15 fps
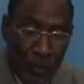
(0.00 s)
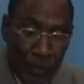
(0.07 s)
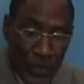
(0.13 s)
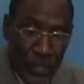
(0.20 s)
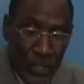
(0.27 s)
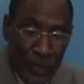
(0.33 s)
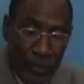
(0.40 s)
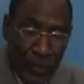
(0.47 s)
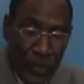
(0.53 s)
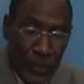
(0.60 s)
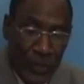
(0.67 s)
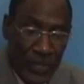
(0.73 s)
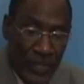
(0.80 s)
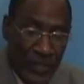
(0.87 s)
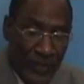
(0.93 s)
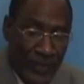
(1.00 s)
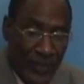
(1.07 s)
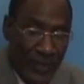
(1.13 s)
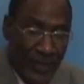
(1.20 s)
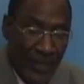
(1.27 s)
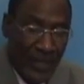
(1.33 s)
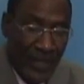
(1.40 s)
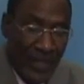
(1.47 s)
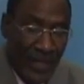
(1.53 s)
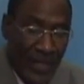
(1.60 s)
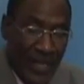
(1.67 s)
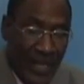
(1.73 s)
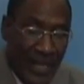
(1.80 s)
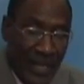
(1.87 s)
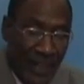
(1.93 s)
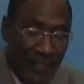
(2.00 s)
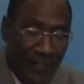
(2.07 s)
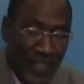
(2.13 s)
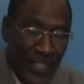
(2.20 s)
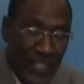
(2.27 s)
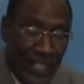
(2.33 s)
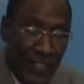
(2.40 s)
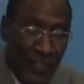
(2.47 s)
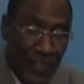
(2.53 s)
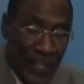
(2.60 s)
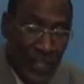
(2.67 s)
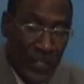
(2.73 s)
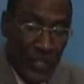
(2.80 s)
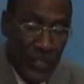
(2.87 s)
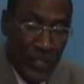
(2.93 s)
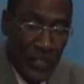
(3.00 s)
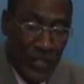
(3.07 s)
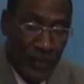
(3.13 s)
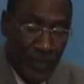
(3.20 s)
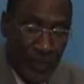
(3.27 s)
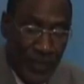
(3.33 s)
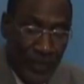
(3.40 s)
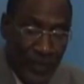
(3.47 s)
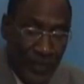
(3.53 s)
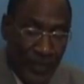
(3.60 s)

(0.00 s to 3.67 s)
principles governing relationship